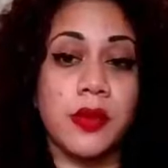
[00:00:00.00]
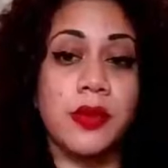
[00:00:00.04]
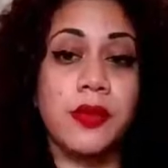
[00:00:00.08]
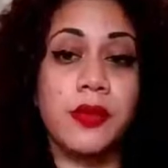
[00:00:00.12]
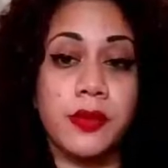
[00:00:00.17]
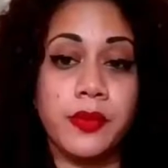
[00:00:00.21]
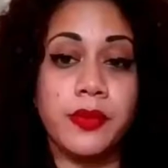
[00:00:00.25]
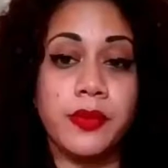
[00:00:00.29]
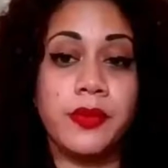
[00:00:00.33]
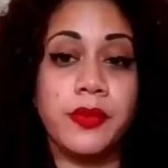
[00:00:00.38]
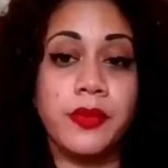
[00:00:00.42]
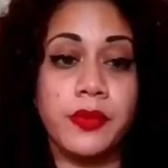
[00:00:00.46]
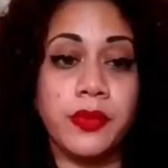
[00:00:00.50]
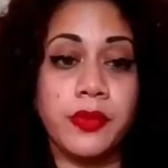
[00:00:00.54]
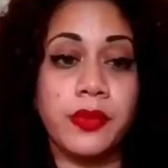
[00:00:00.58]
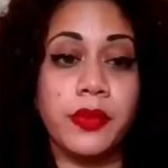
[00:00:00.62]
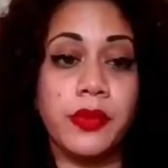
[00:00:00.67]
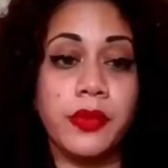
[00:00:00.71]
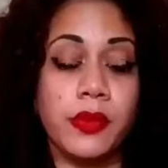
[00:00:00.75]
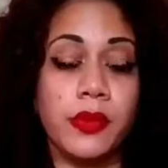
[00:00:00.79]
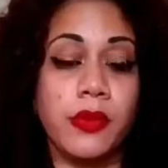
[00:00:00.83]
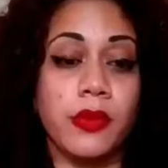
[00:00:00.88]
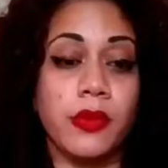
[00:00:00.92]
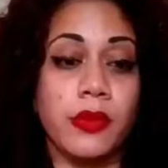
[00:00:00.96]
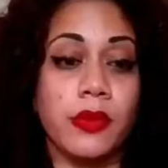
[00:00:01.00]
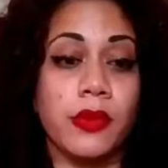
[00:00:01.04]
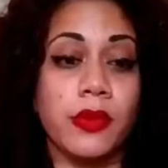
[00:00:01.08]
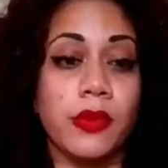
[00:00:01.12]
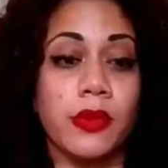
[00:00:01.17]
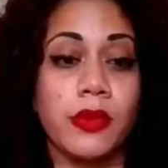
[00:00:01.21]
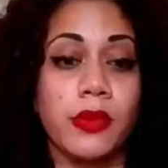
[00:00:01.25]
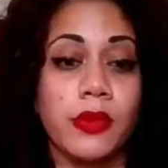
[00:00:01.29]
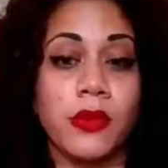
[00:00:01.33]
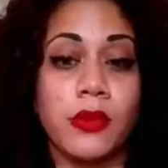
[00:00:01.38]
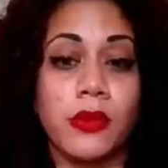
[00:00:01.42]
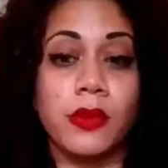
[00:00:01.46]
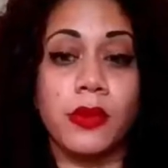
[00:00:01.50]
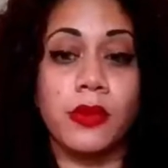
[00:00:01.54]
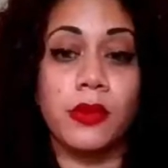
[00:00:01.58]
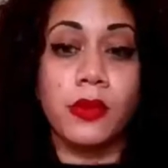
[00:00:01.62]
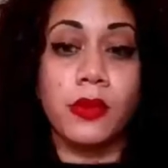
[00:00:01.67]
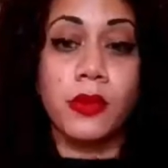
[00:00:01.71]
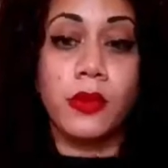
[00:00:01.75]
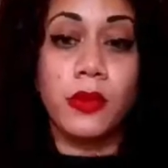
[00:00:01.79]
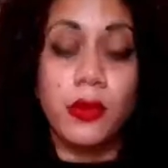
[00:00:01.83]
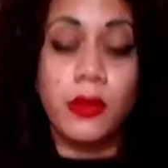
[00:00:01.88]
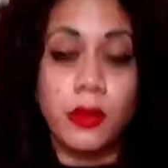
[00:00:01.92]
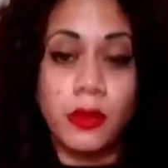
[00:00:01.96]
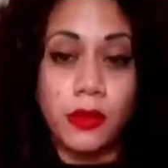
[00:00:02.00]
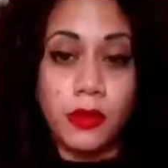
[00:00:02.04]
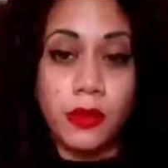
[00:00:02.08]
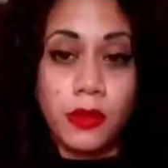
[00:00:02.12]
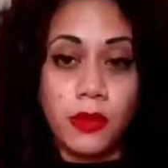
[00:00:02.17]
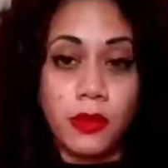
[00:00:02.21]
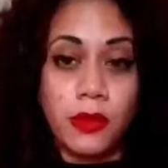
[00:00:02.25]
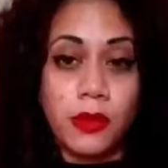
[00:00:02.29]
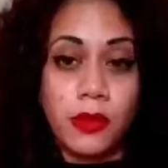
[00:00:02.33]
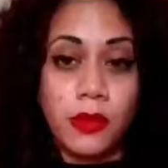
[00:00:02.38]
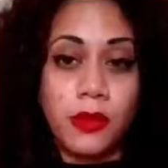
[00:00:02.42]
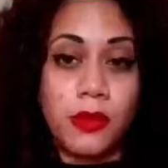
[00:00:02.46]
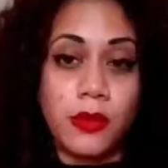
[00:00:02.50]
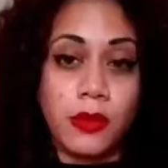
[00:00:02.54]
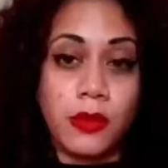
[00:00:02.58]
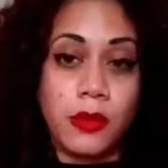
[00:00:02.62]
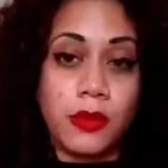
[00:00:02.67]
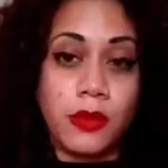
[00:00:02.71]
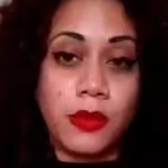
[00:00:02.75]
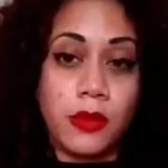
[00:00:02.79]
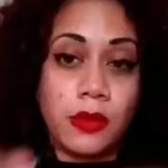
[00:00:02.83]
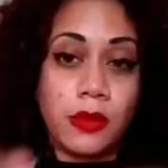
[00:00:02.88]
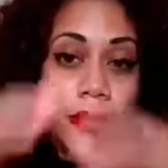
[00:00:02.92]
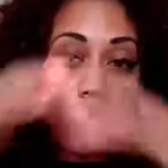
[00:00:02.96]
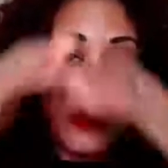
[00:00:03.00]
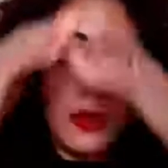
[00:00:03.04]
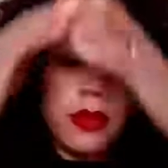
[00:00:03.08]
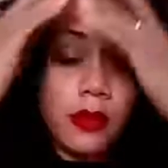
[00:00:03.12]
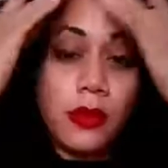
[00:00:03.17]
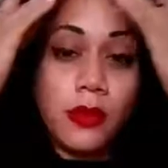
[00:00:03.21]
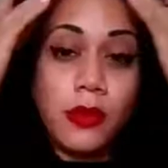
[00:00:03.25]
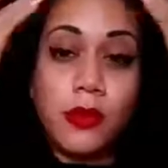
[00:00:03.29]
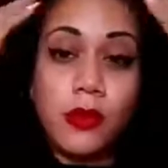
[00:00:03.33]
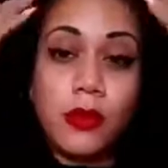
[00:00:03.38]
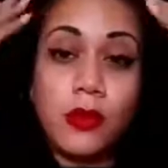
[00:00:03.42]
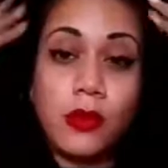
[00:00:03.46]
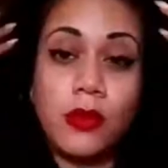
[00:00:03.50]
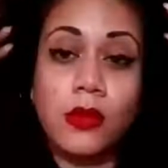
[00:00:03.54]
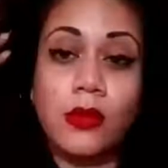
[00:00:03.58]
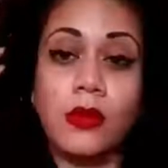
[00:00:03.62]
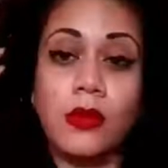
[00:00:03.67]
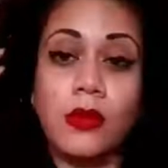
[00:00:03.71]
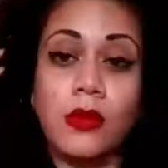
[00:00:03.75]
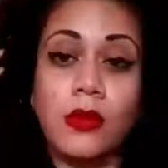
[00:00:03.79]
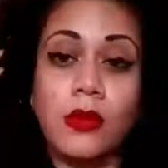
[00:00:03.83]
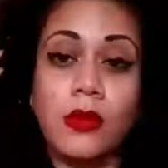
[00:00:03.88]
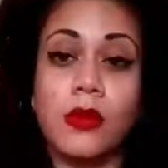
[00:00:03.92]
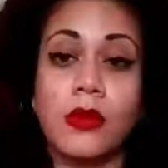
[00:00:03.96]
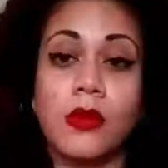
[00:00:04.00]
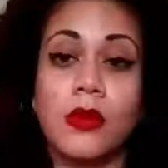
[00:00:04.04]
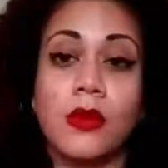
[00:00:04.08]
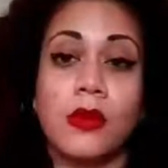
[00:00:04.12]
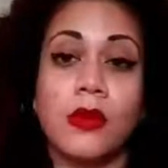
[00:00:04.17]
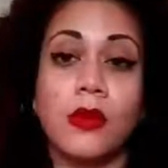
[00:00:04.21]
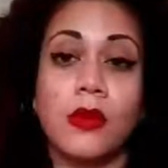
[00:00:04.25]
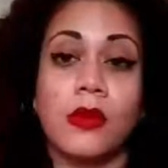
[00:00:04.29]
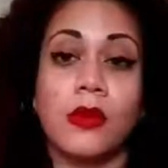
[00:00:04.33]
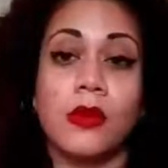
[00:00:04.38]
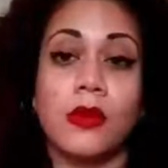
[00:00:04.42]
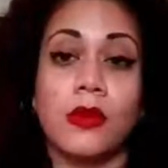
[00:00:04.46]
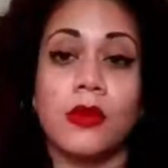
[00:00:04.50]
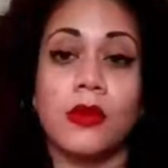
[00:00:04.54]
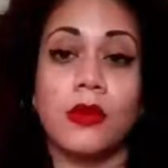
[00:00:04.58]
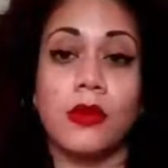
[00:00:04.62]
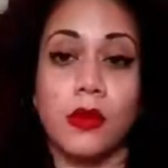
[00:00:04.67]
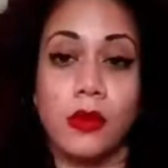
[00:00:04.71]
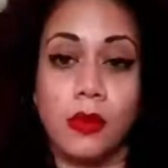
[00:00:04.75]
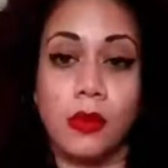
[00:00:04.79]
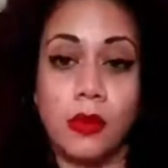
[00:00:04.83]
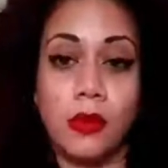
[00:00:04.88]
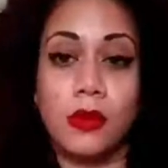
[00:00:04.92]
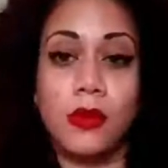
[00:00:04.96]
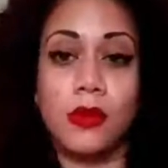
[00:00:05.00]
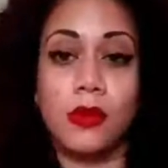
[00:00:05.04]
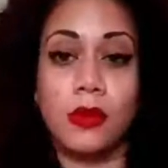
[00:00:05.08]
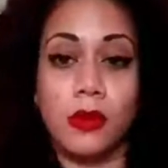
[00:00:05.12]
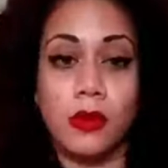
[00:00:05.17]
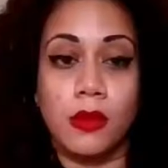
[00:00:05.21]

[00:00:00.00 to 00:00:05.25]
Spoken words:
The person shown says nothing.